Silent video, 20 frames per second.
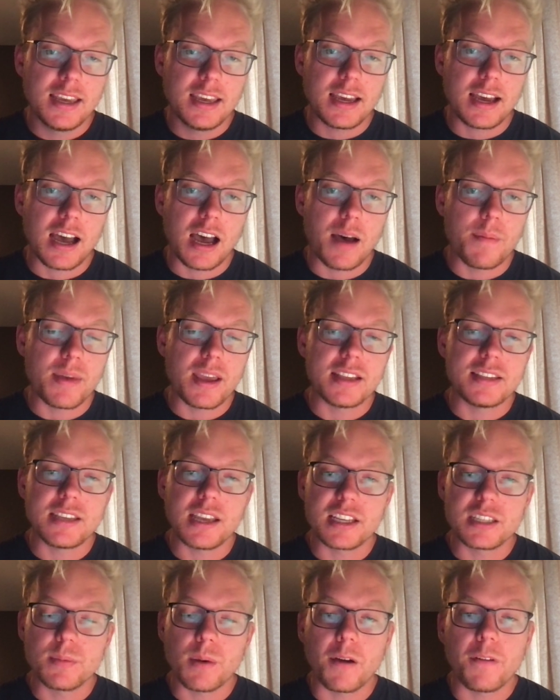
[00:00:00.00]
um, it
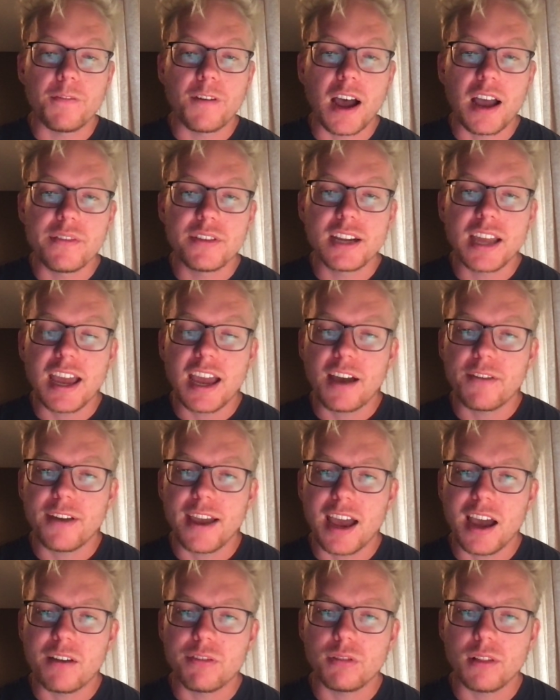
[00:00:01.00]
takes about five and a half
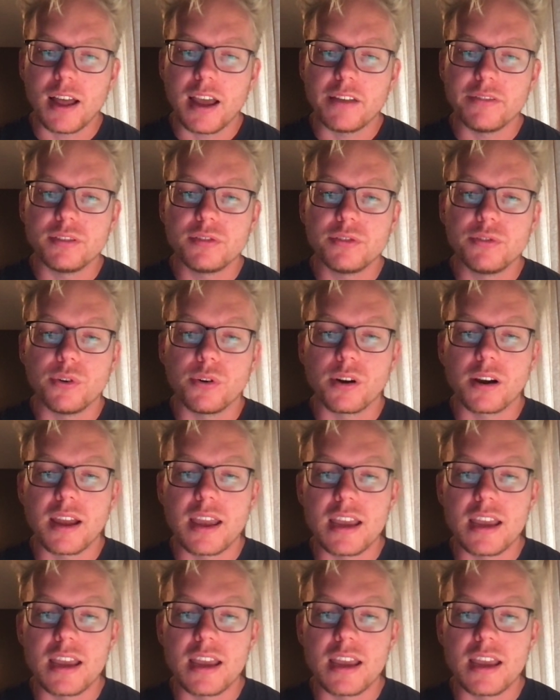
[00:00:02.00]
half-lives for